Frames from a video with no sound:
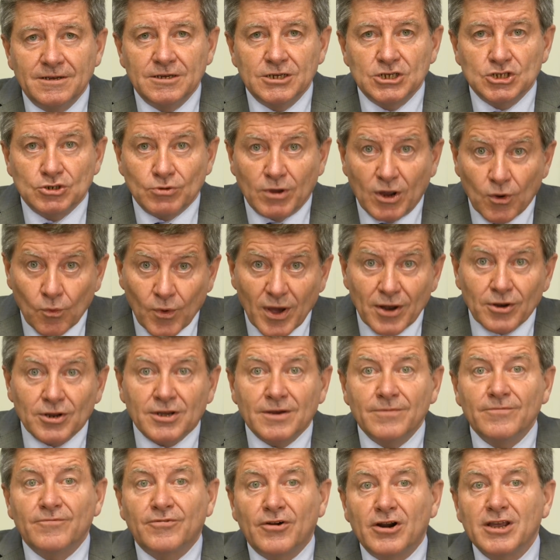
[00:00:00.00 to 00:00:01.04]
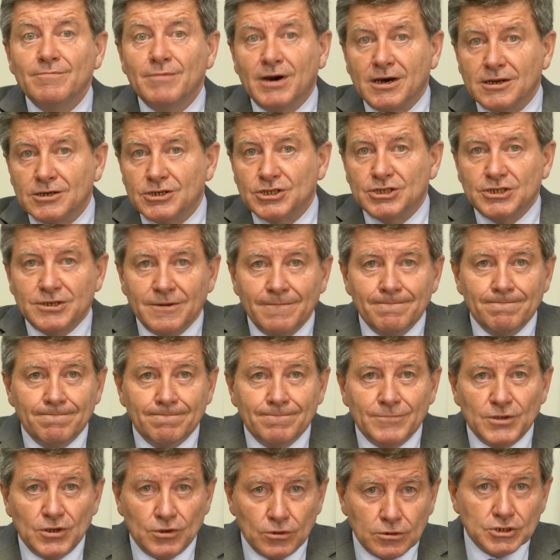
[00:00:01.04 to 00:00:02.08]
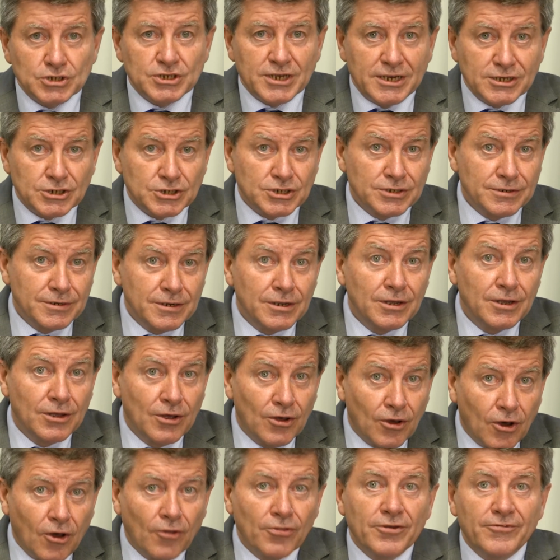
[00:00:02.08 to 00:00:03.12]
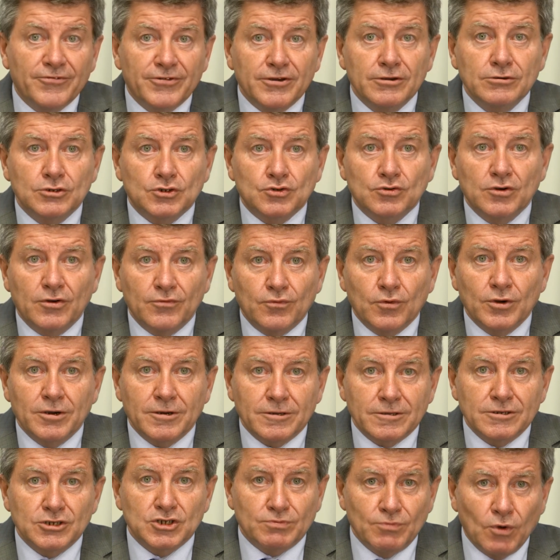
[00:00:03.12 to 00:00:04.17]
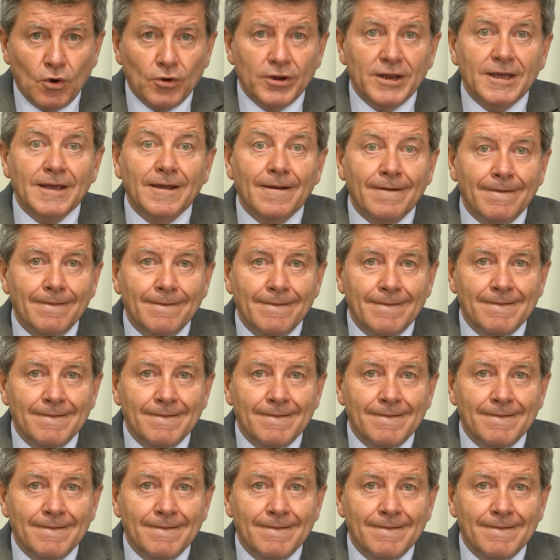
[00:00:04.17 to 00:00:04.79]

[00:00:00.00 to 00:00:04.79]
So I welcome very much your session on the future of work this morning,